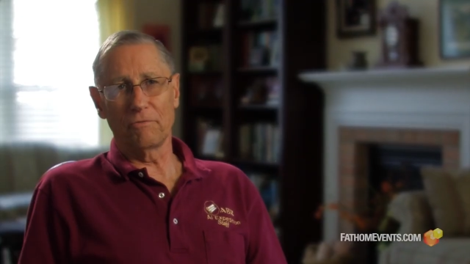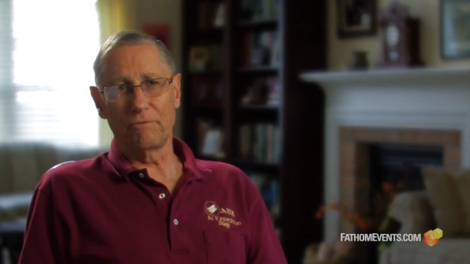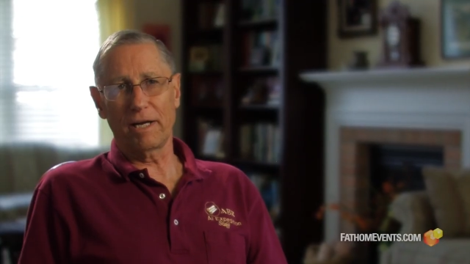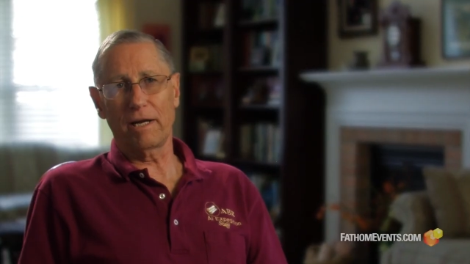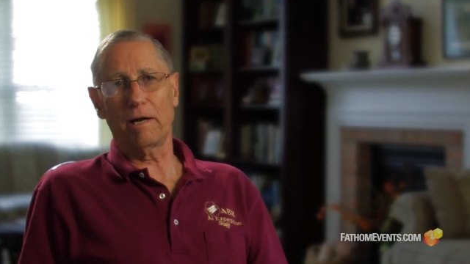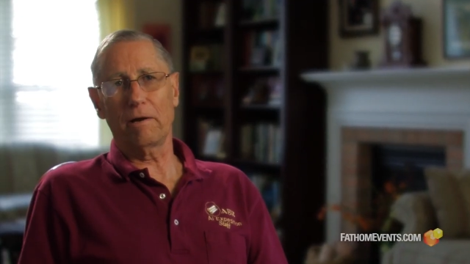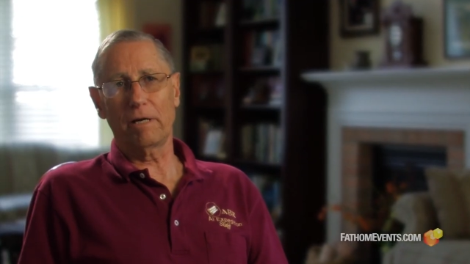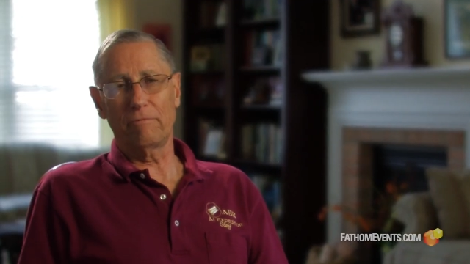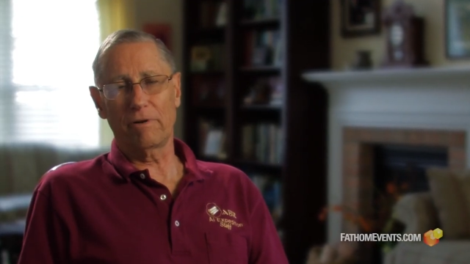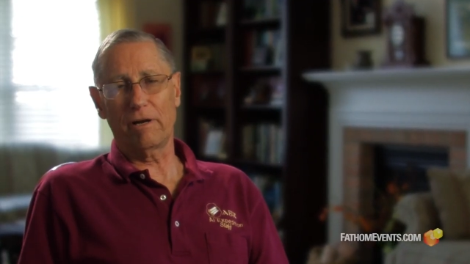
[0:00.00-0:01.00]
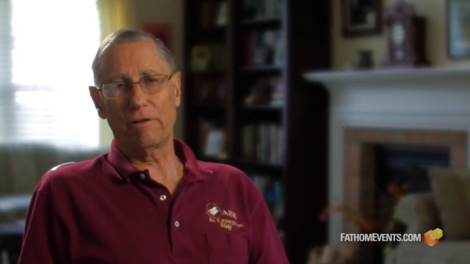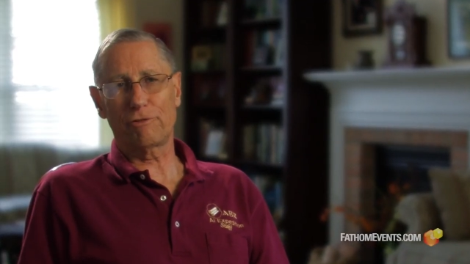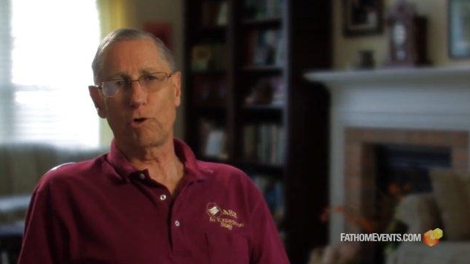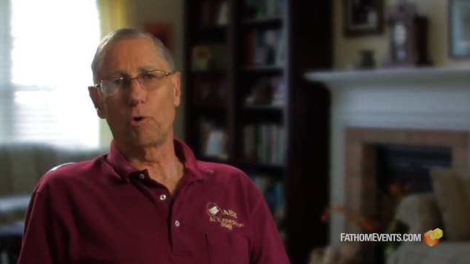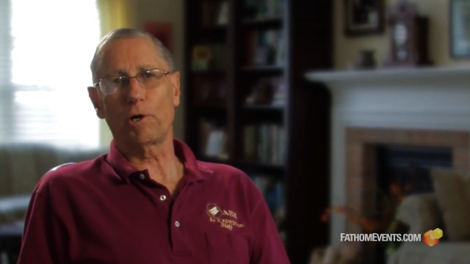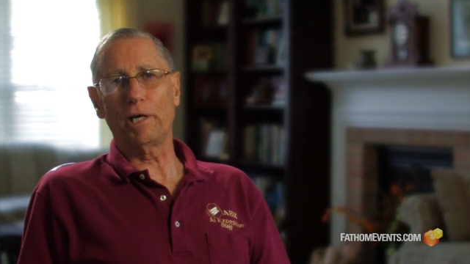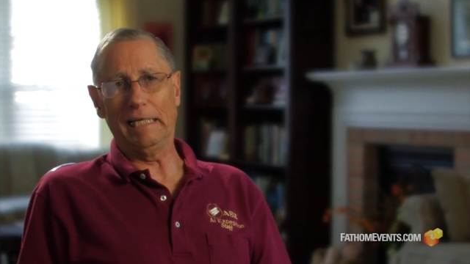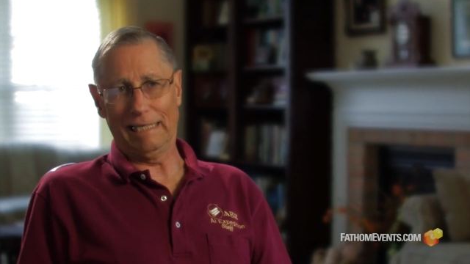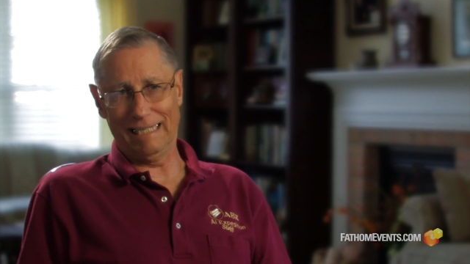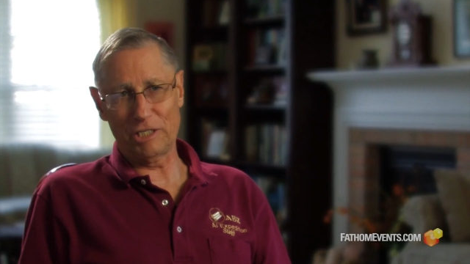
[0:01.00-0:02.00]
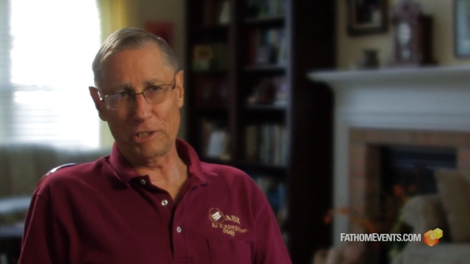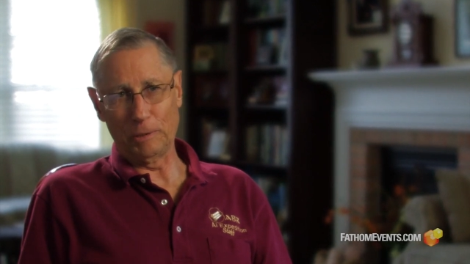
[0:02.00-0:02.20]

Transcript: a very, very thorny issue.